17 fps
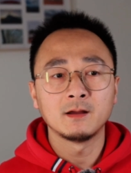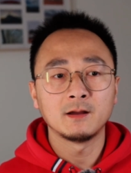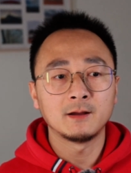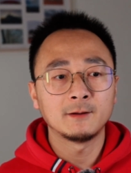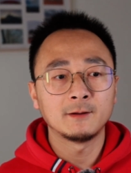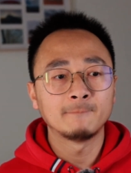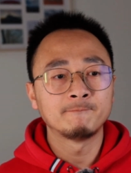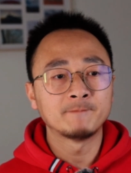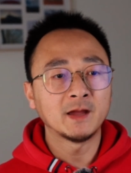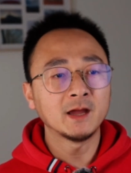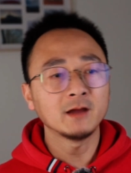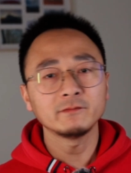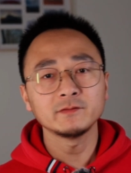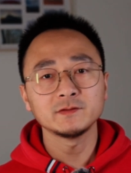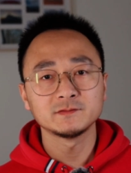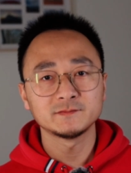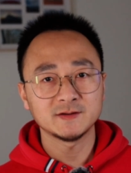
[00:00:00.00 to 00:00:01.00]
um, I
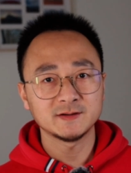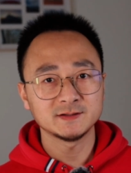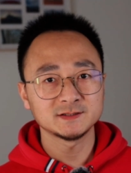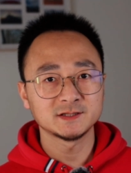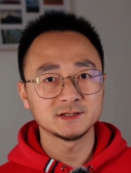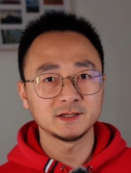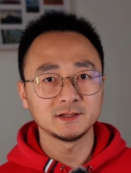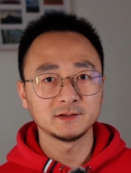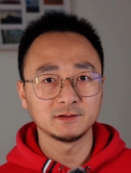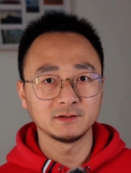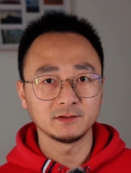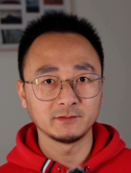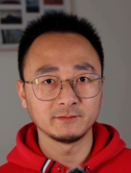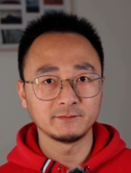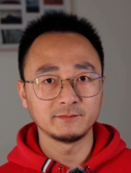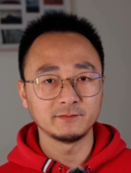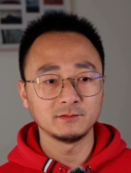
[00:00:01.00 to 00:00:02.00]
have investigated
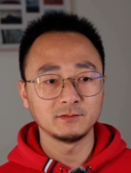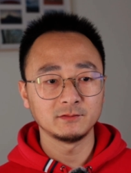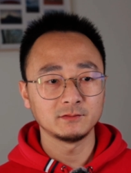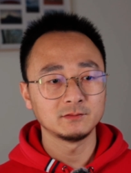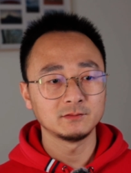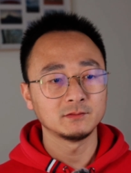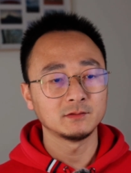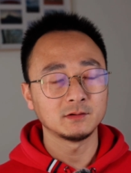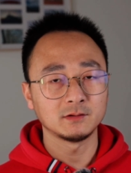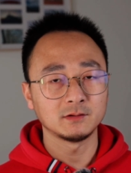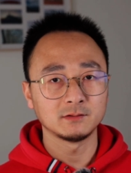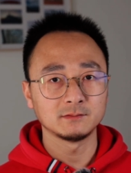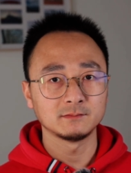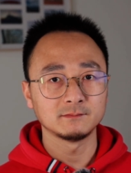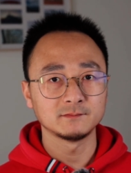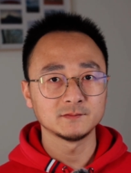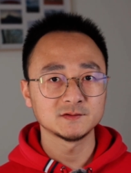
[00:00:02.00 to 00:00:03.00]
a few
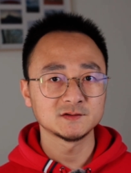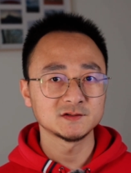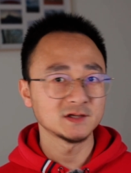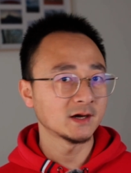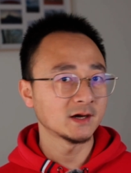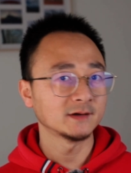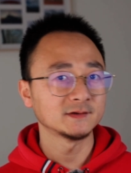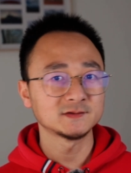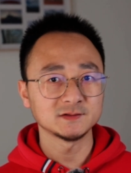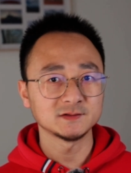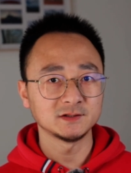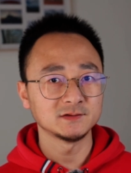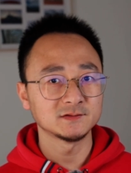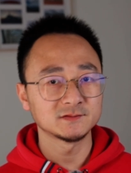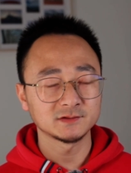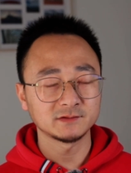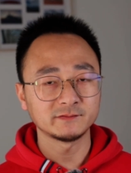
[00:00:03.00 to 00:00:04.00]
um, C I C
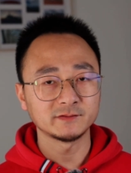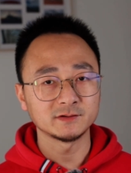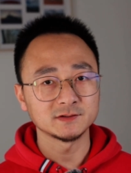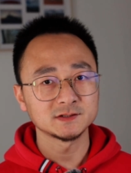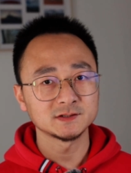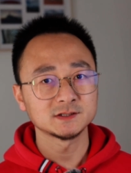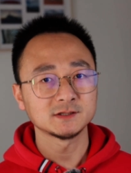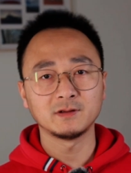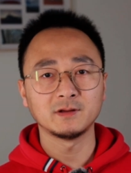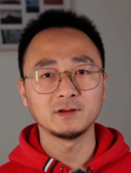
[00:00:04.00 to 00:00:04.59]
D servers.